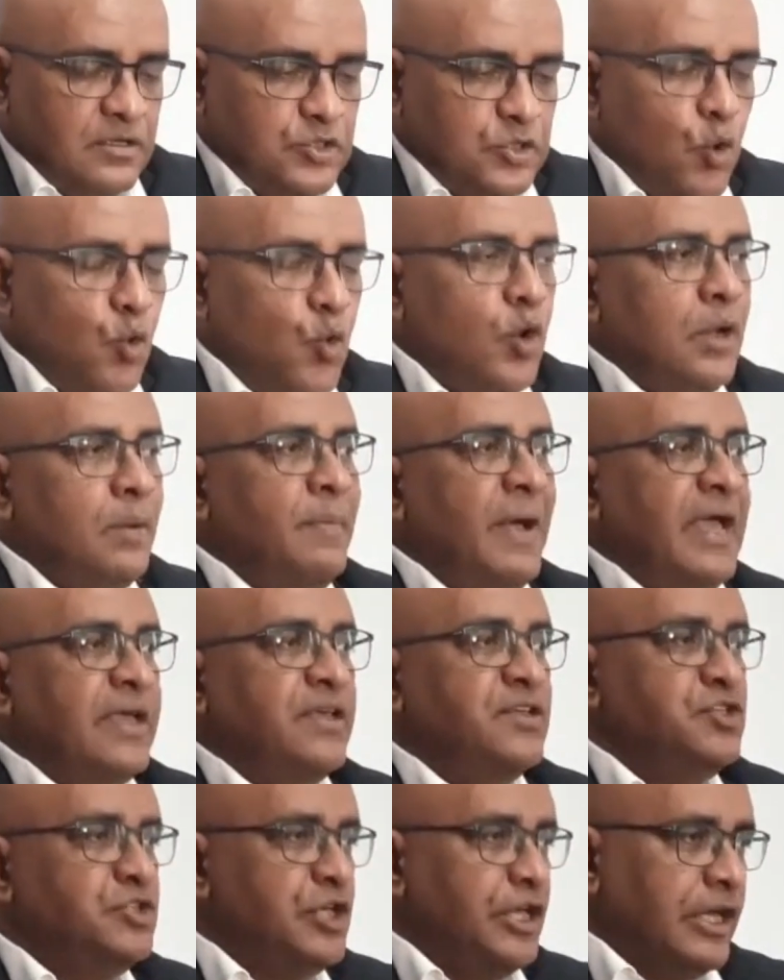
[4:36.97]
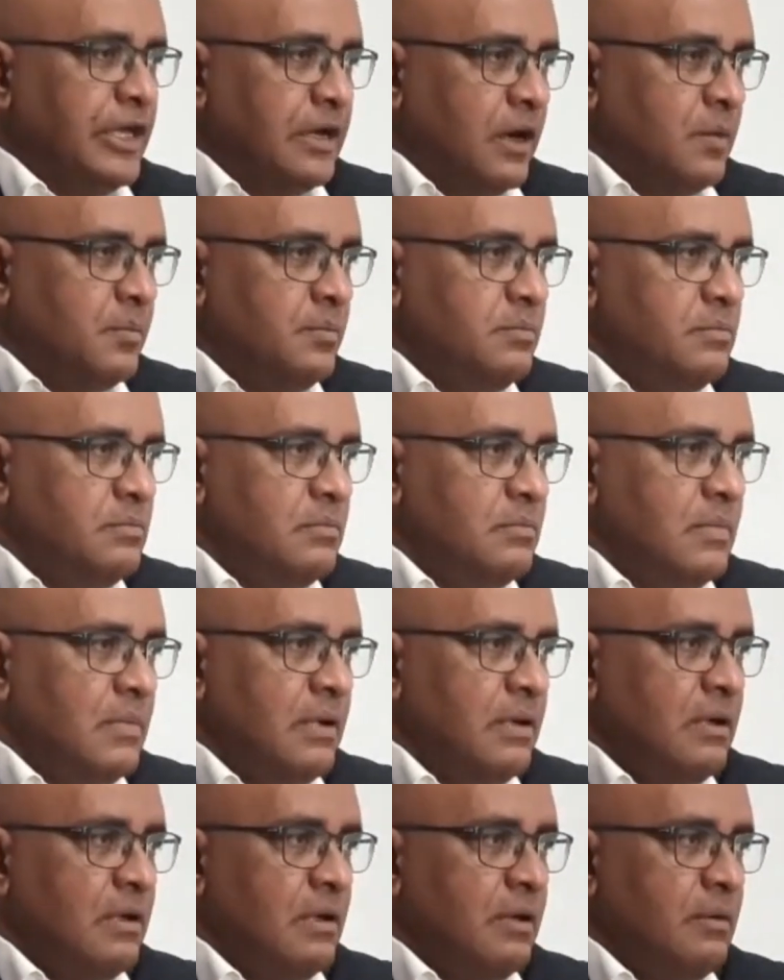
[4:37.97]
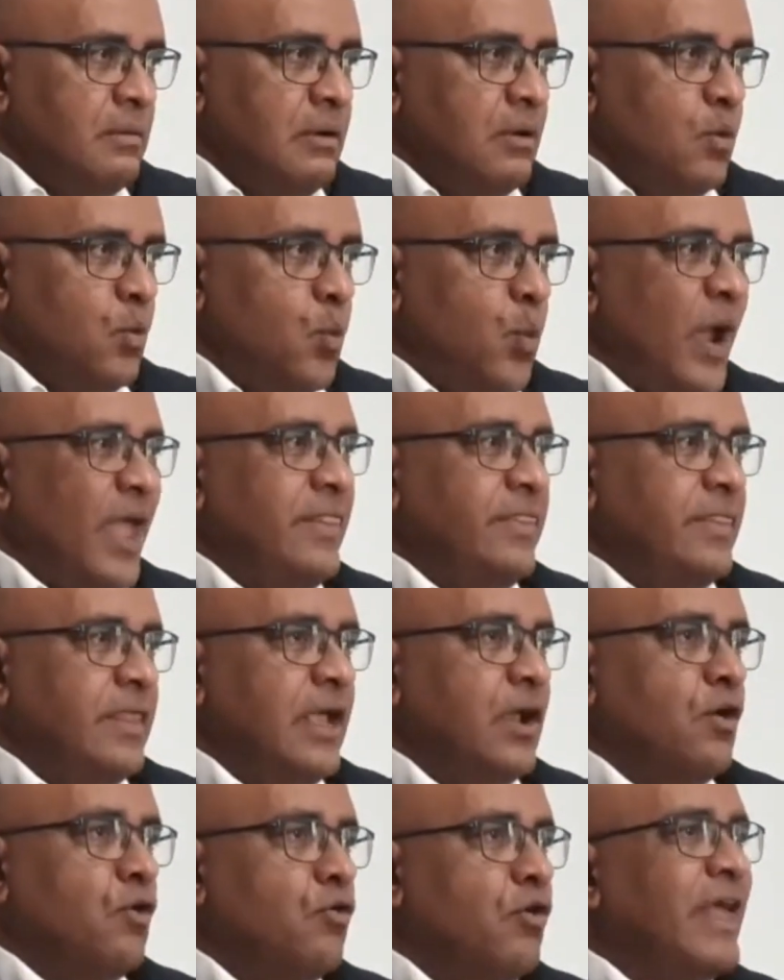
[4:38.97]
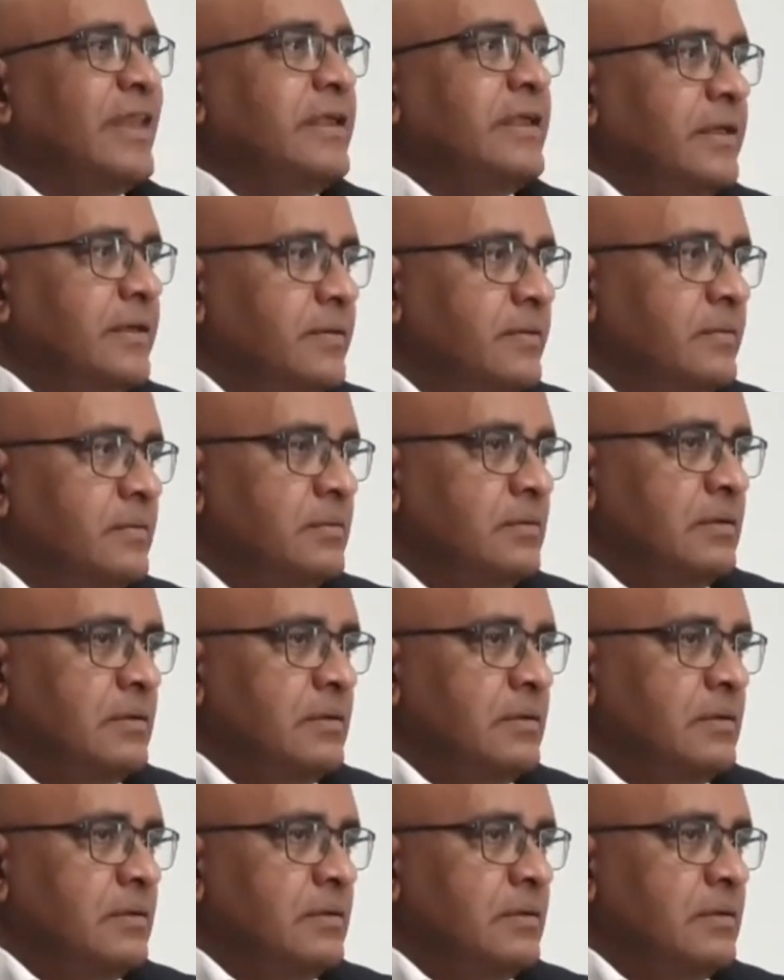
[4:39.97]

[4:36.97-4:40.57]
told by GCOM when they're ready.